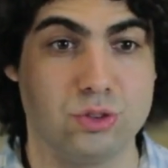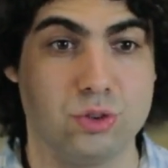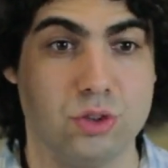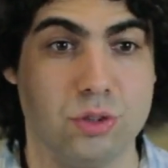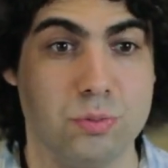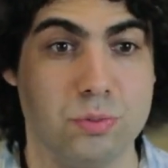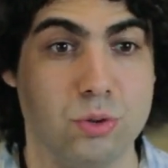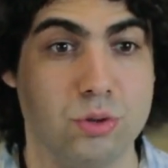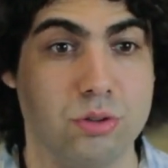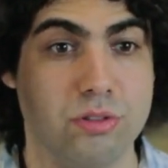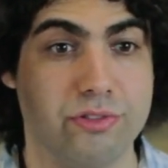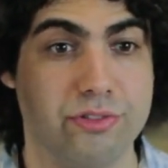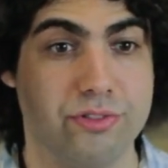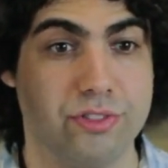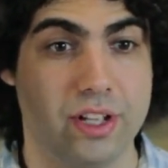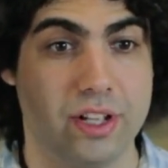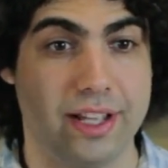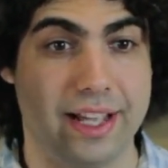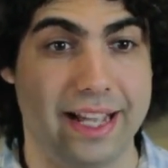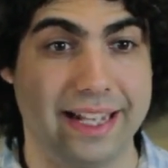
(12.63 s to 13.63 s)
to
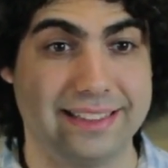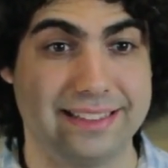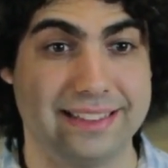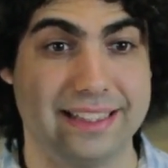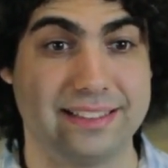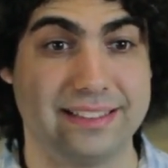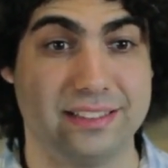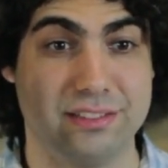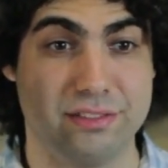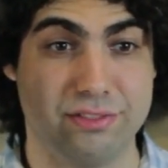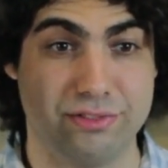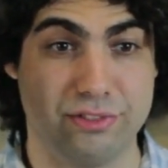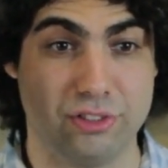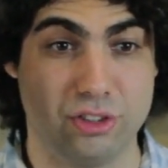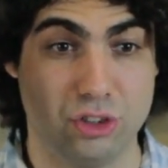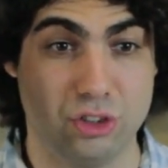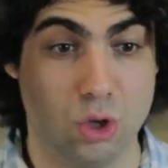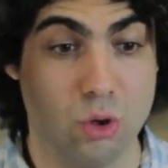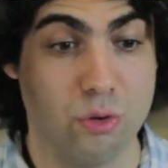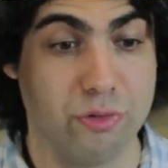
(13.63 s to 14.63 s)
remove excessive
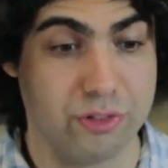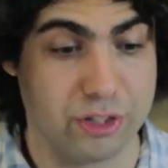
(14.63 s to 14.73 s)
low